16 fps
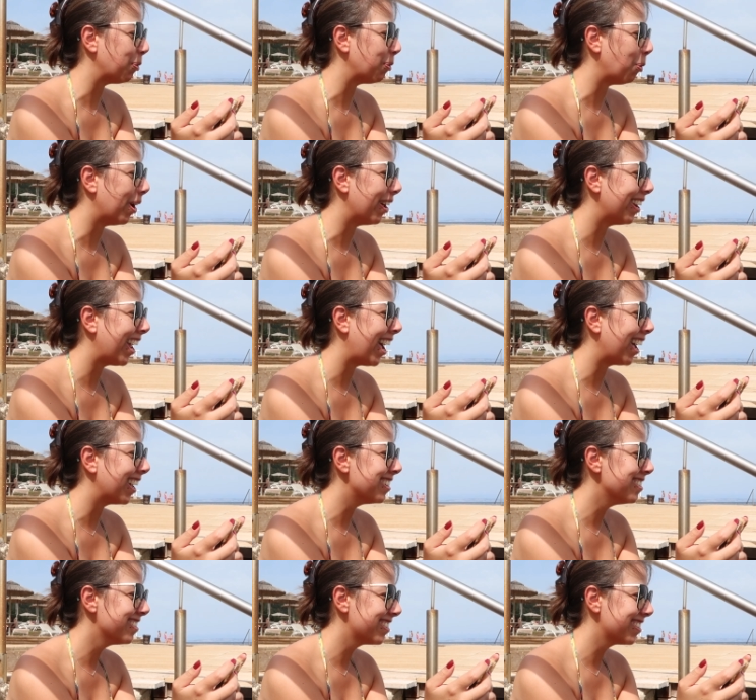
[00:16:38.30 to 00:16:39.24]
with one
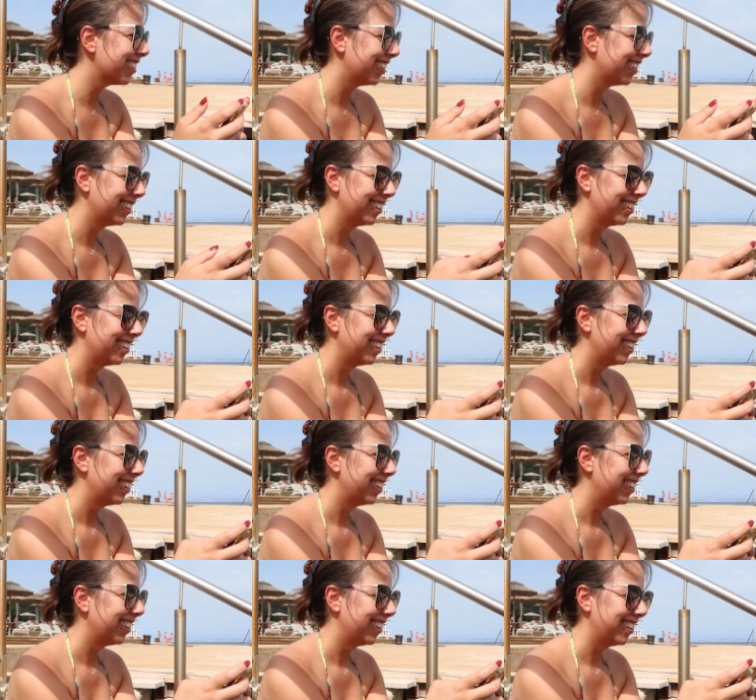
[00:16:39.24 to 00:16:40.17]
hand.
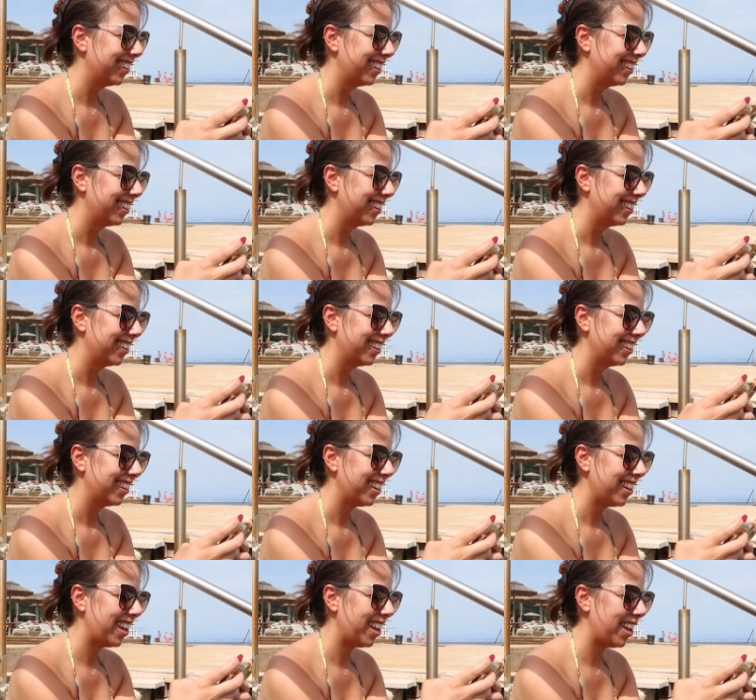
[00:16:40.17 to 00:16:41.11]
I
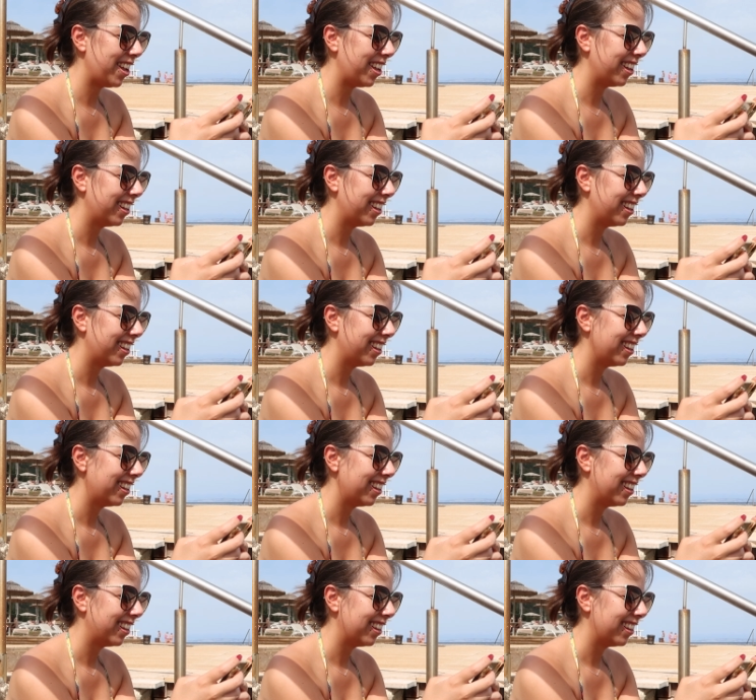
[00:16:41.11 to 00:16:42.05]
reckon I can do it
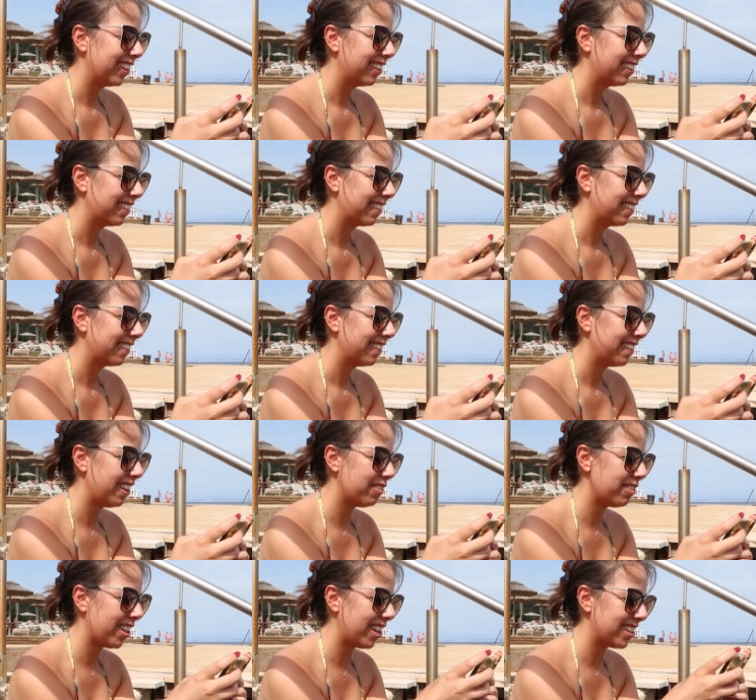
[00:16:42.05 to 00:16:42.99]
standing up.
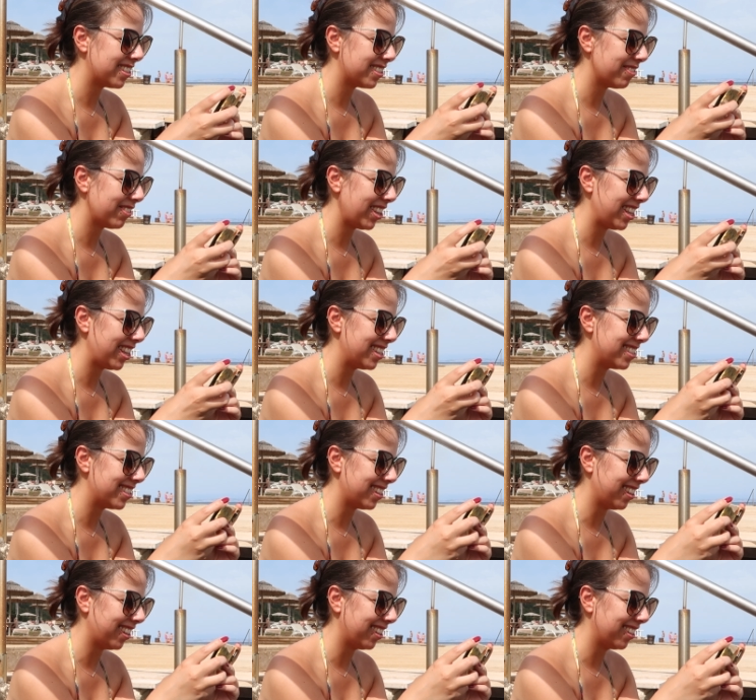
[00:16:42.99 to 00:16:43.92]
If that's a bit
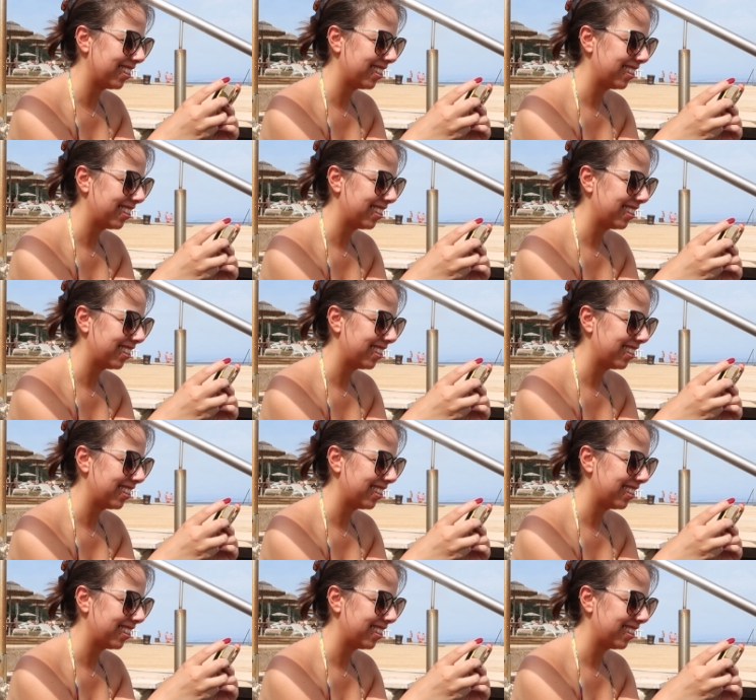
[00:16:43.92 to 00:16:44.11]
easier.